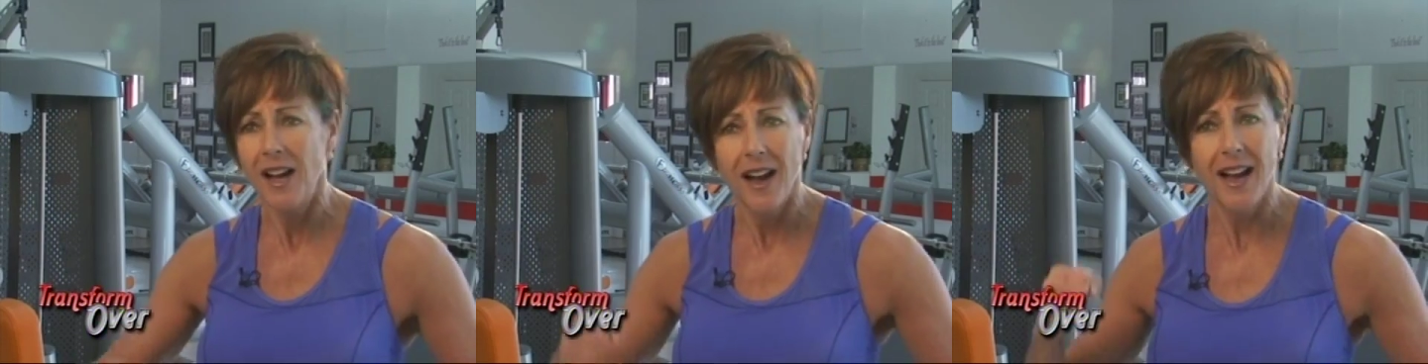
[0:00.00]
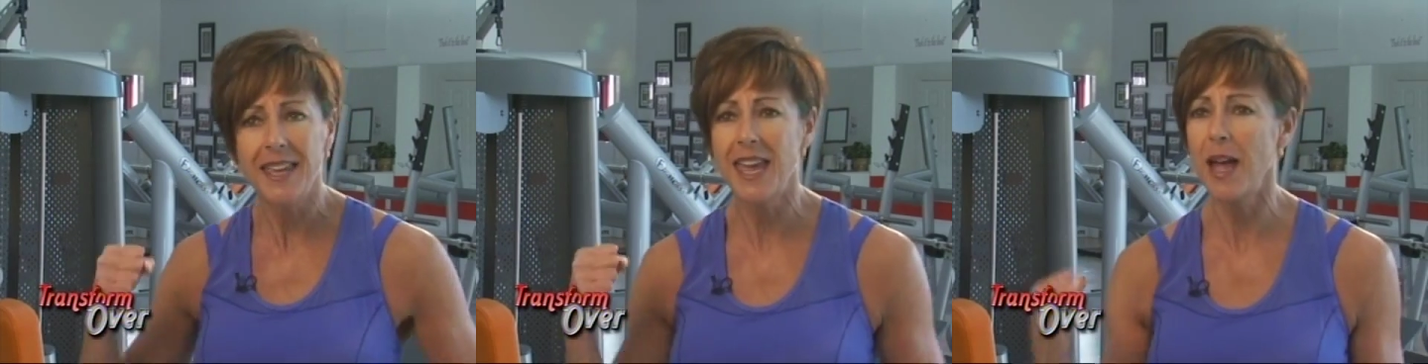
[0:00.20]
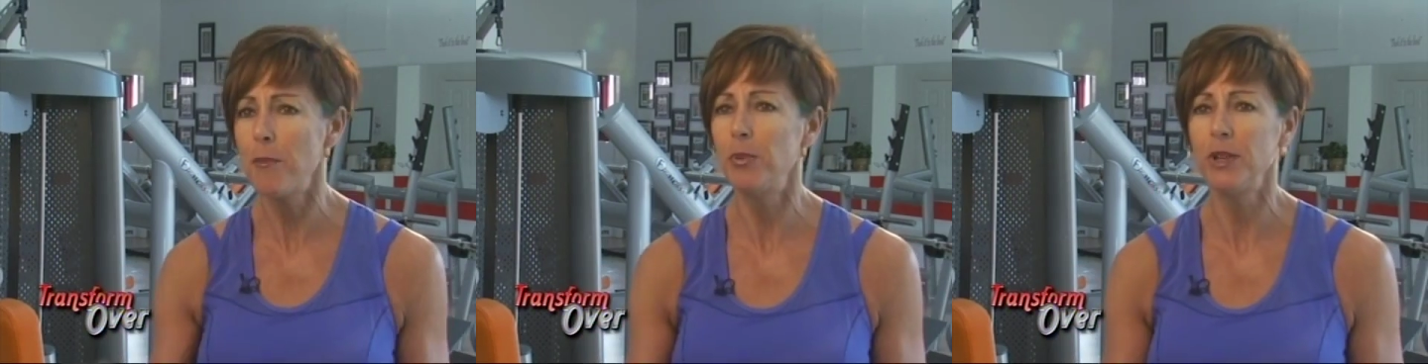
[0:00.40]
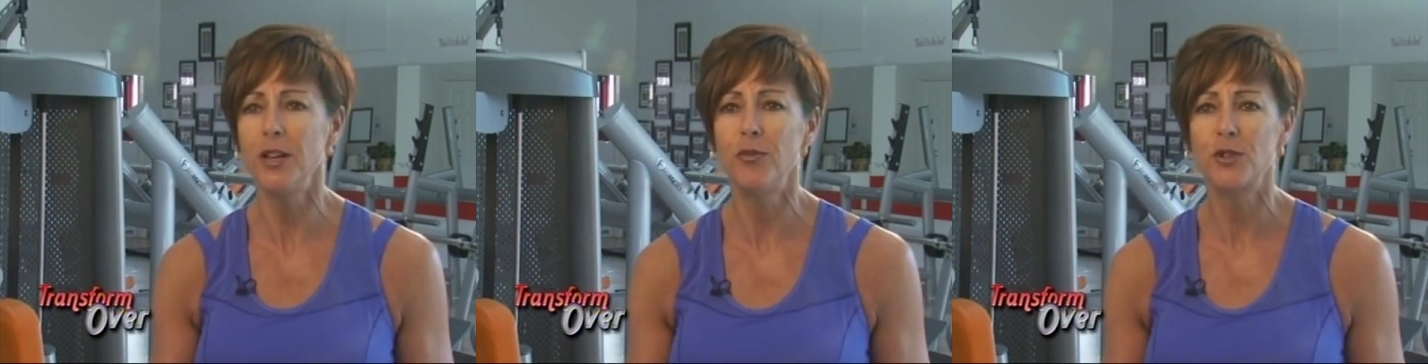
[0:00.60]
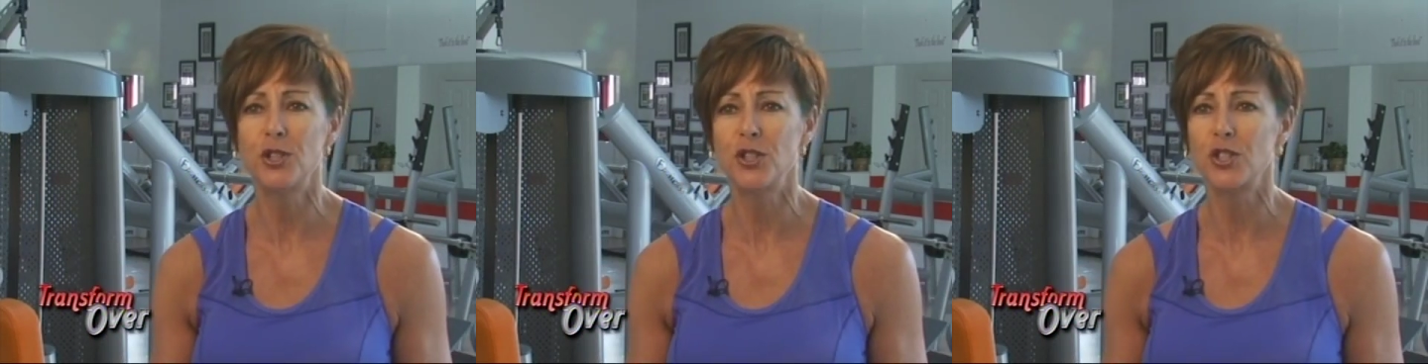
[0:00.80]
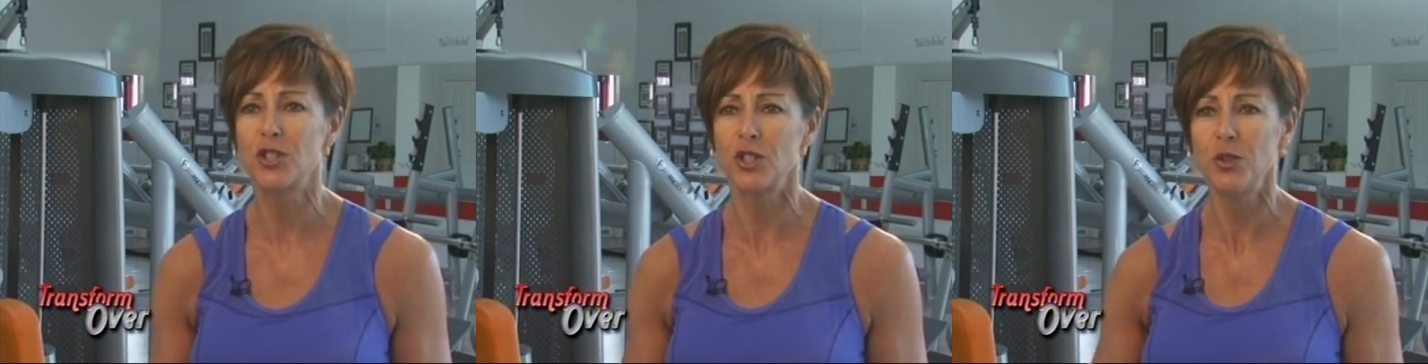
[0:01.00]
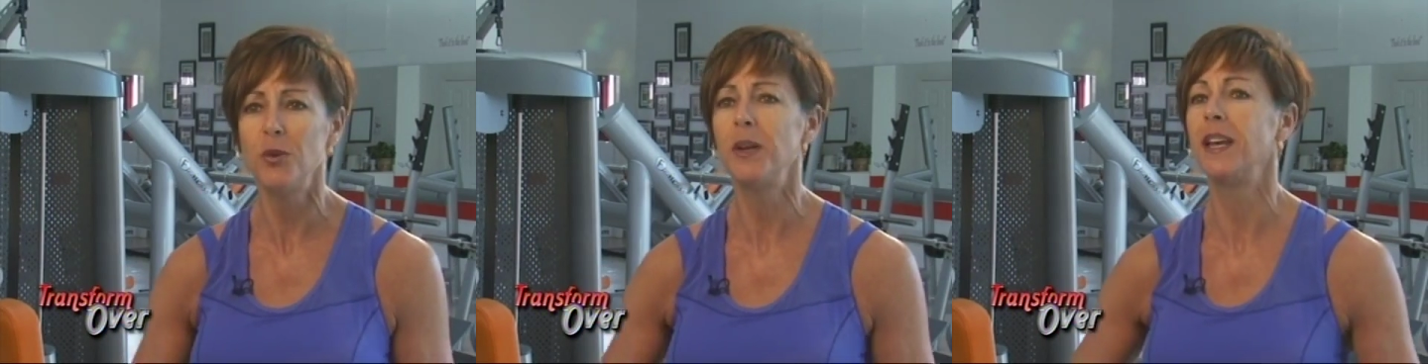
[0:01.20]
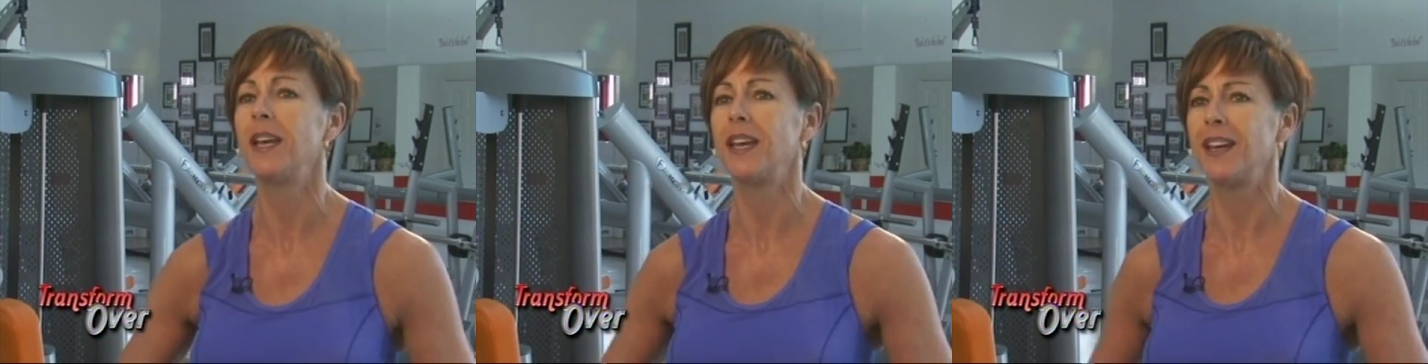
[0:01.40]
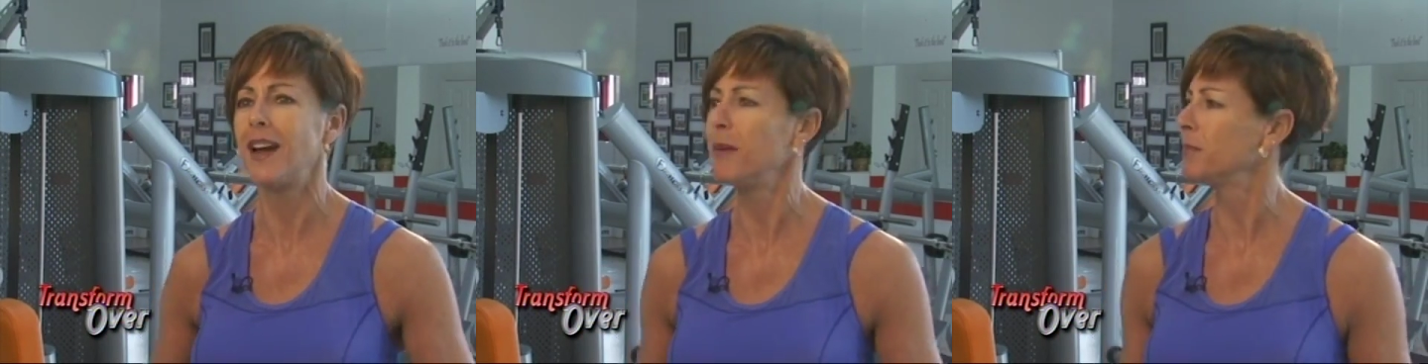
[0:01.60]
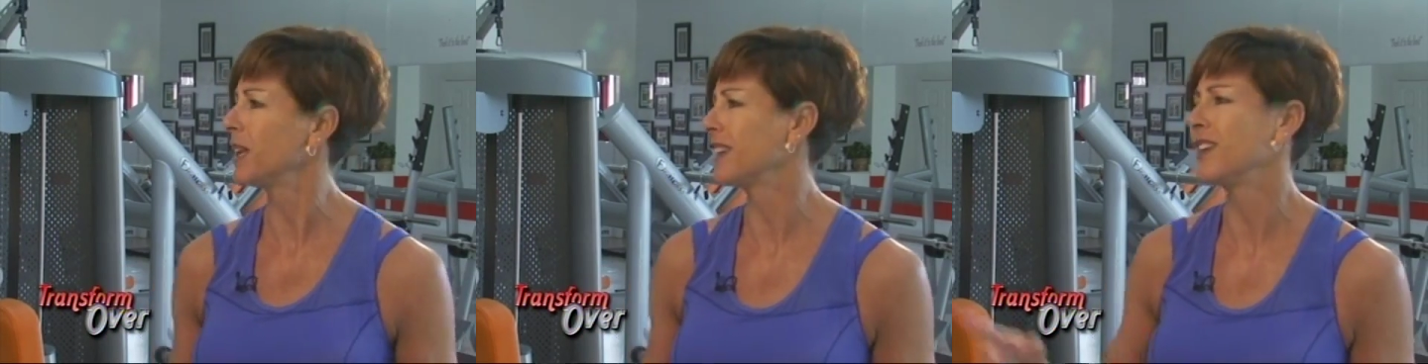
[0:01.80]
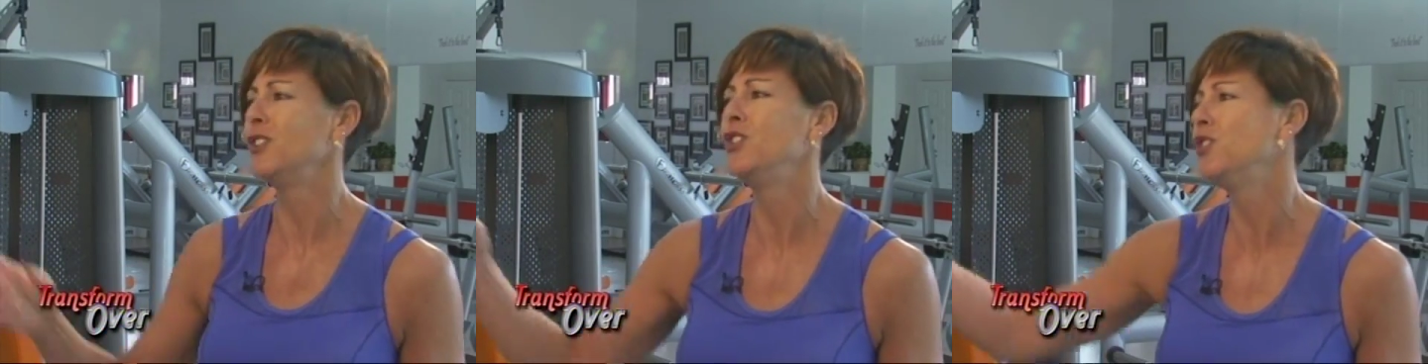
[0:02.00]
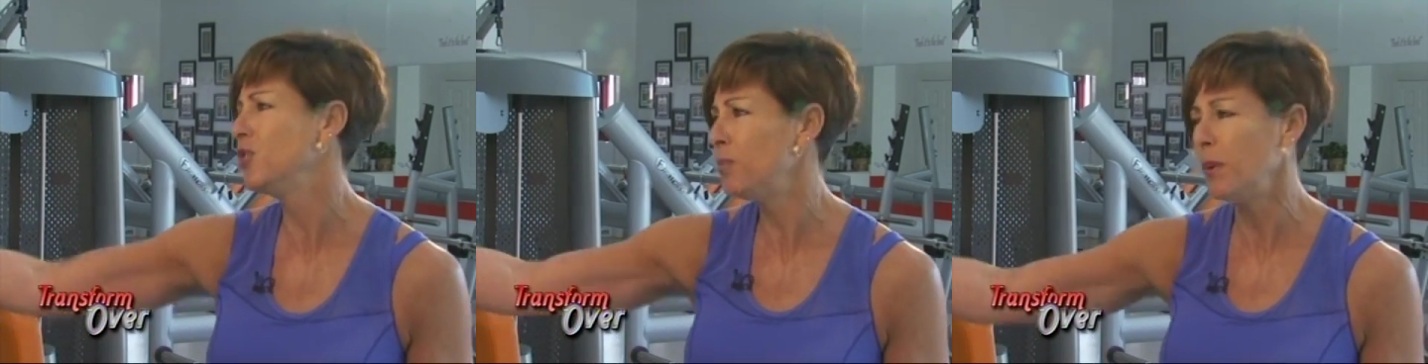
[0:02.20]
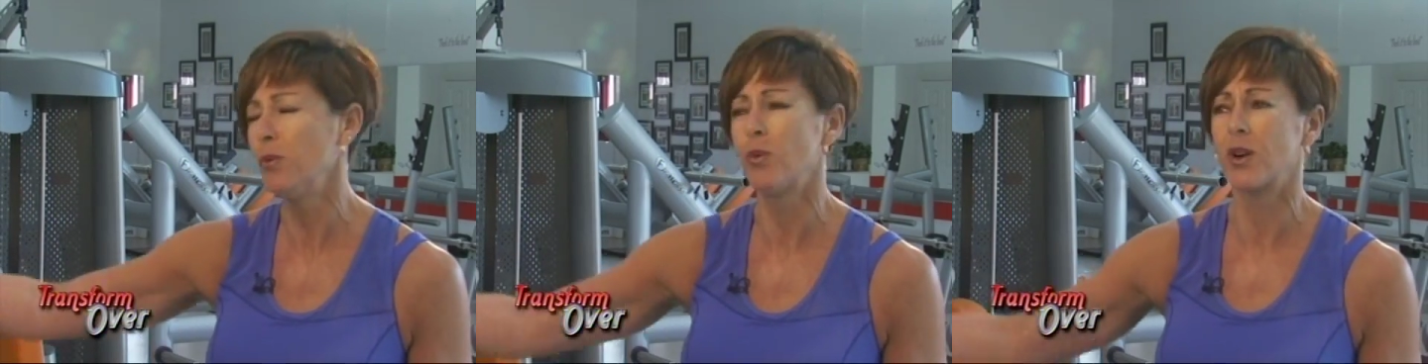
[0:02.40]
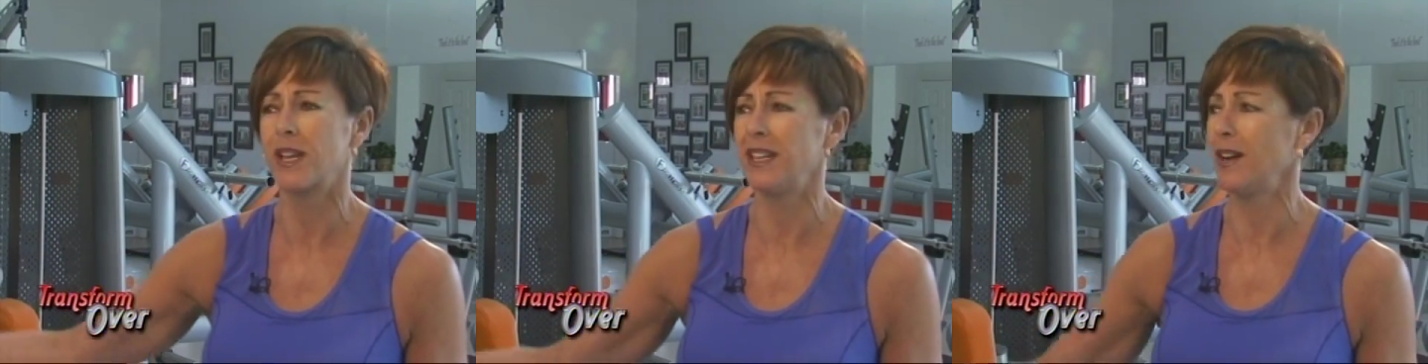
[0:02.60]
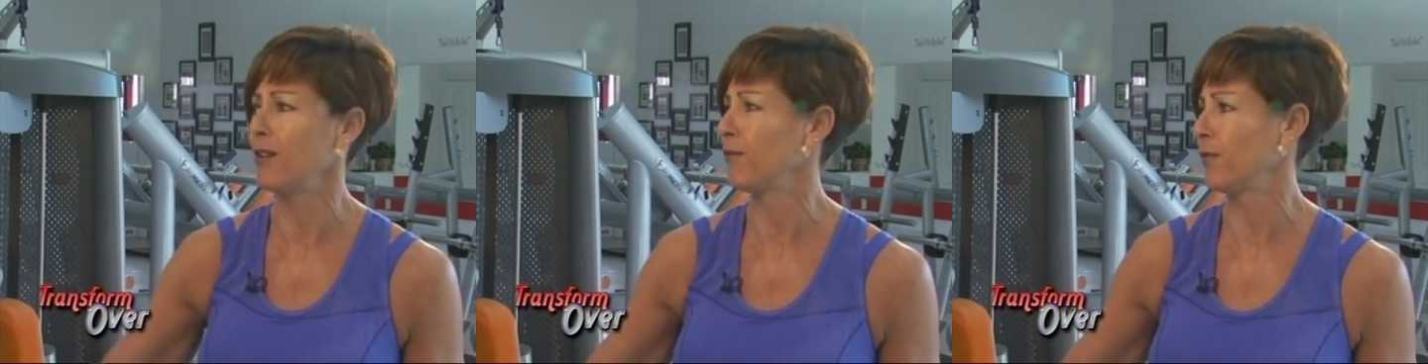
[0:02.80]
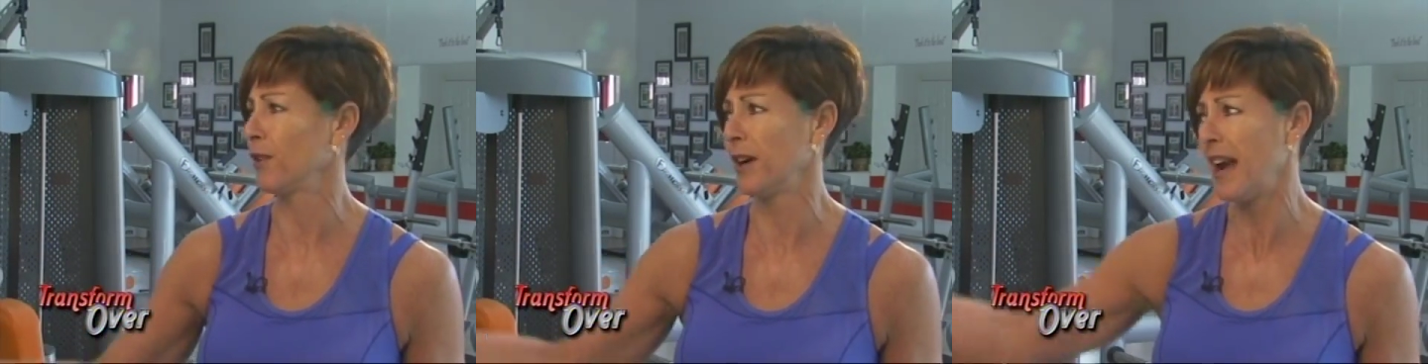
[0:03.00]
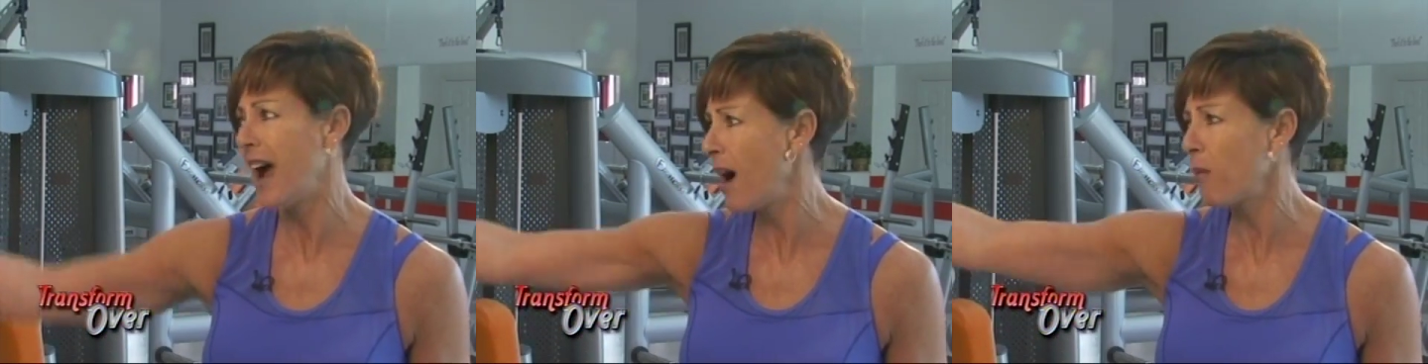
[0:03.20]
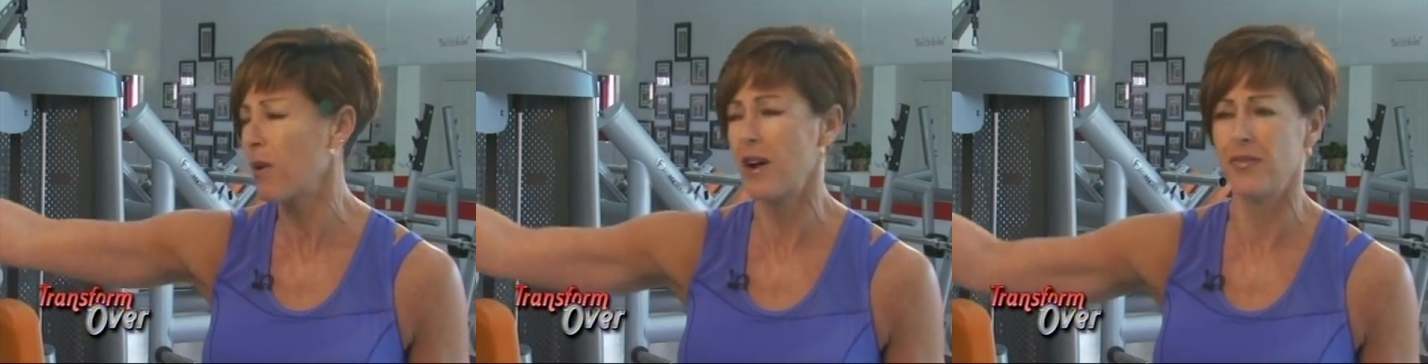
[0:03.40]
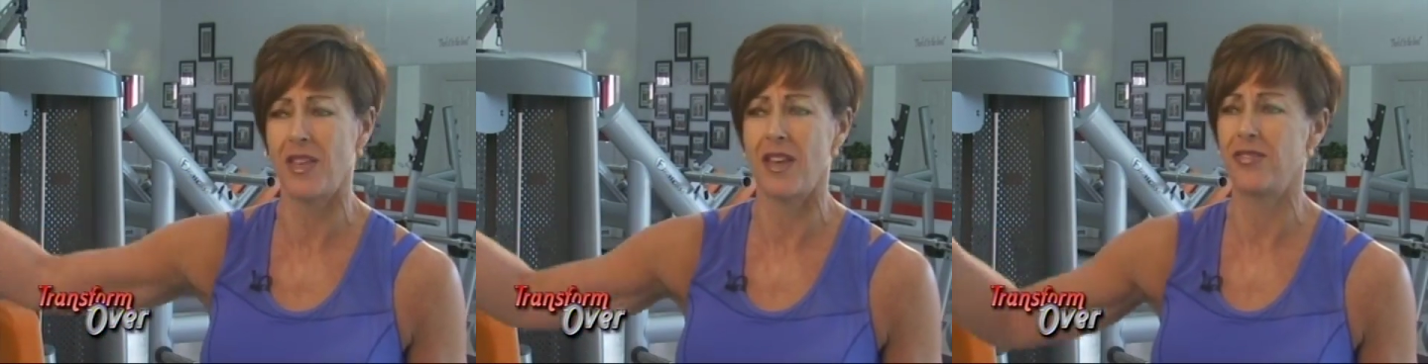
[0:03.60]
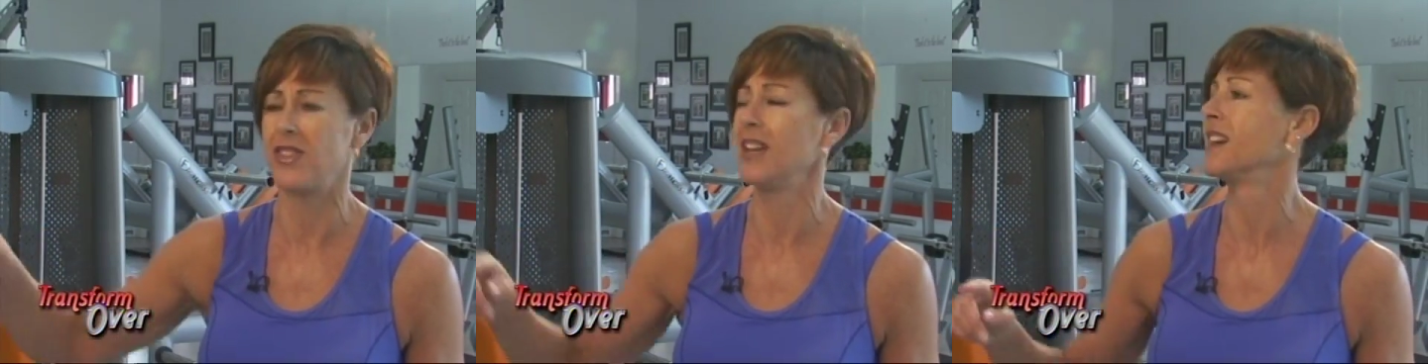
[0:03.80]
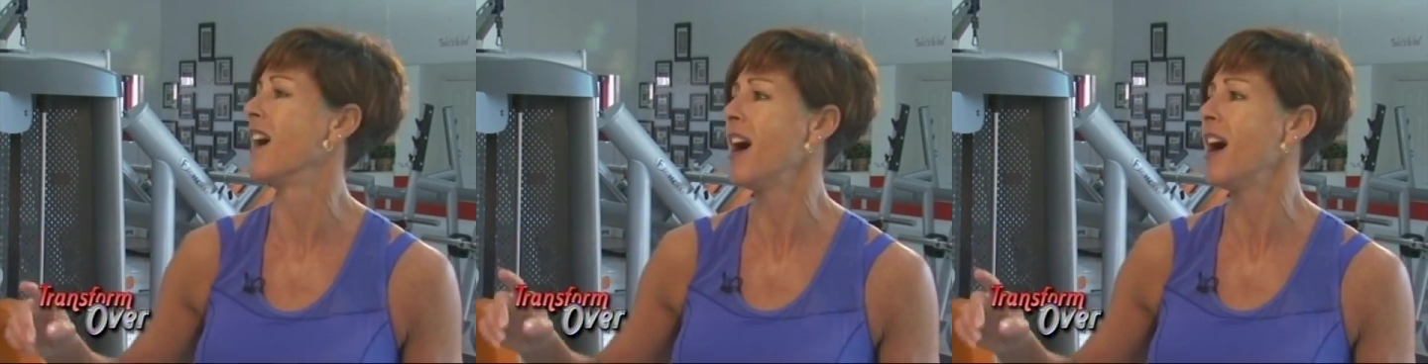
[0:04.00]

I can't believe what you're doing. And I'm like, and you've been working out for an hour on that thing.